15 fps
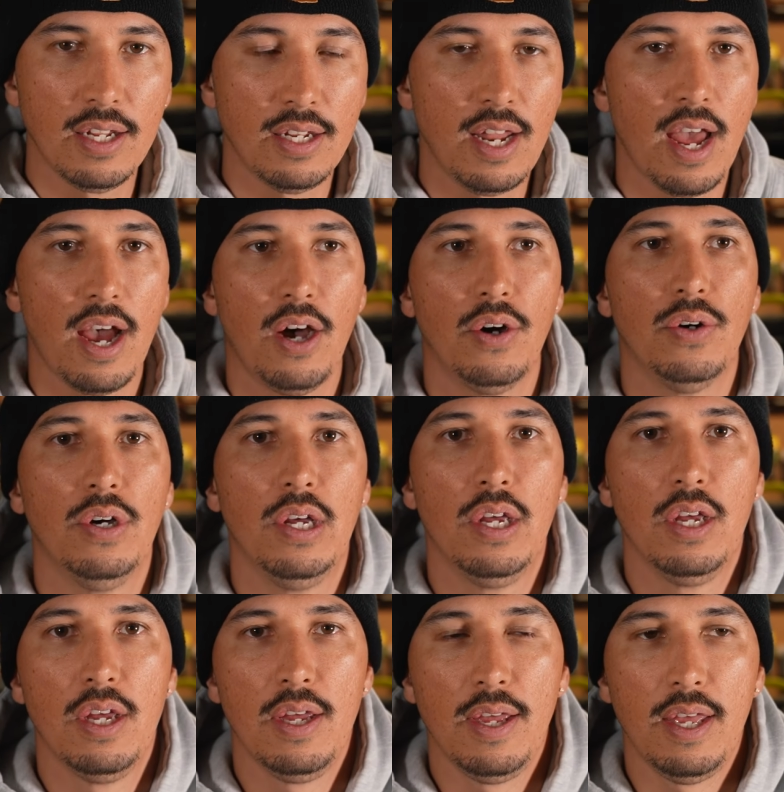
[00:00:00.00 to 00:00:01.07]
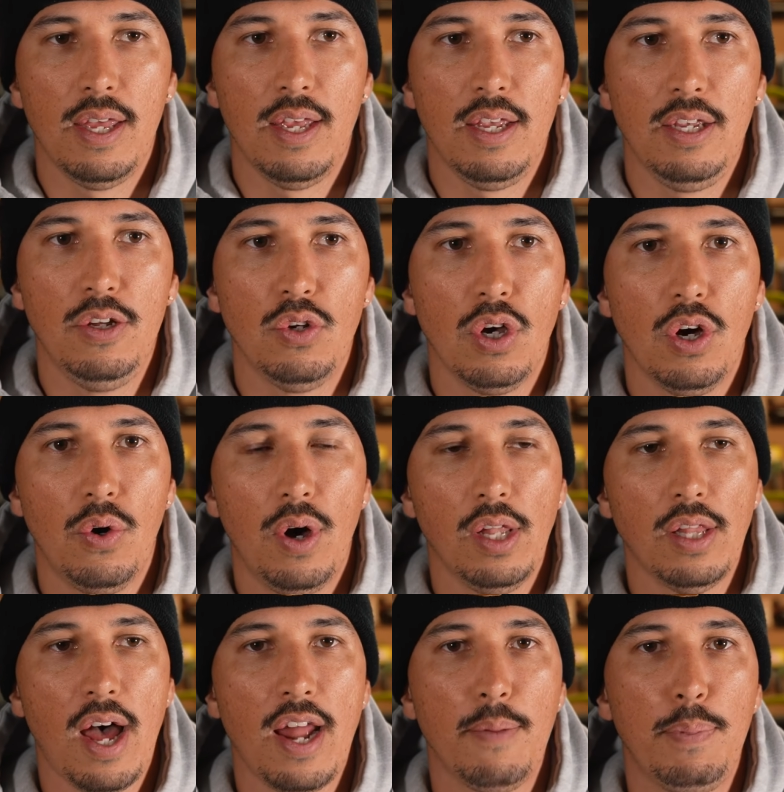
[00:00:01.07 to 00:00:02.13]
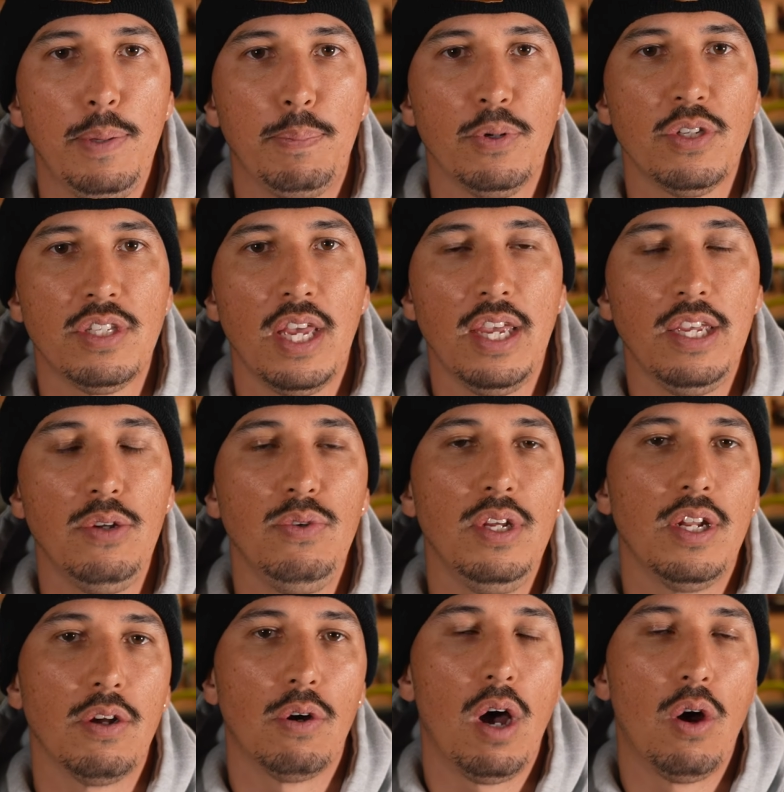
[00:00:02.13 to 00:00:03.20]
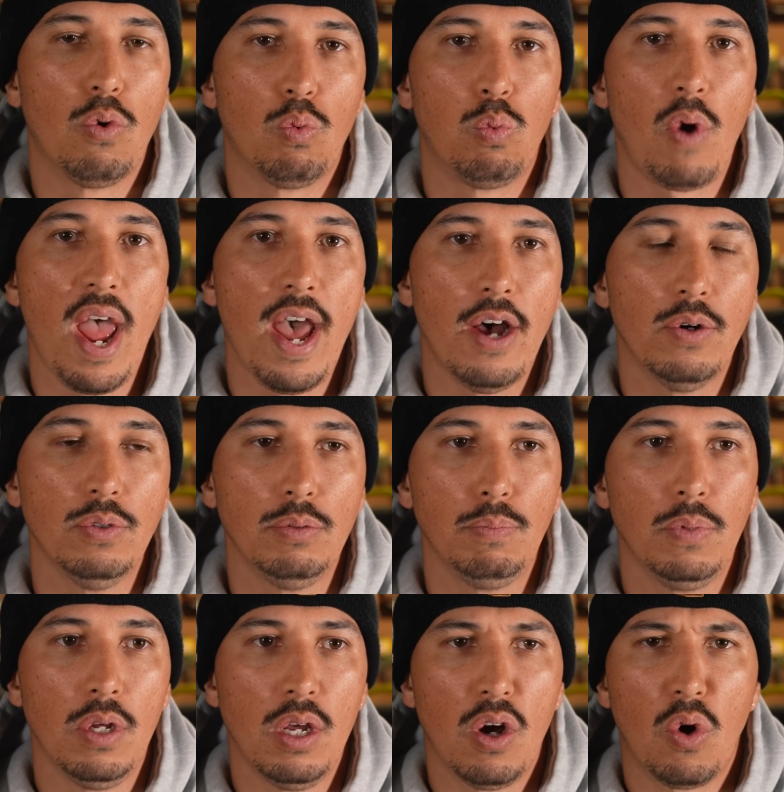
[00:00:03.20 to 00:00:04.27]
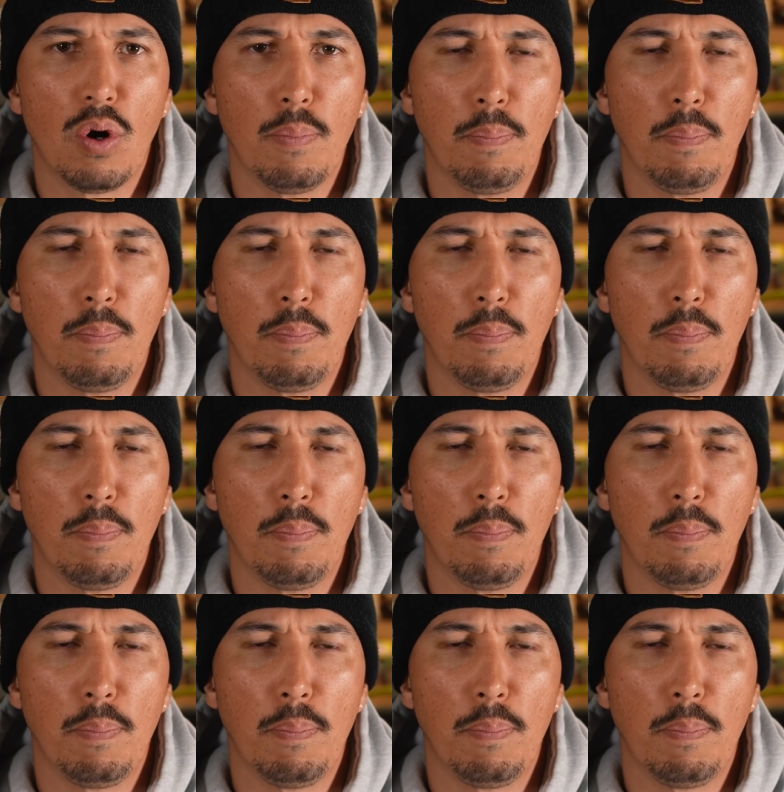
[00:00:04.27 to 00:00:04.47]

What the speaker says: Now, a lot of people say you need a round or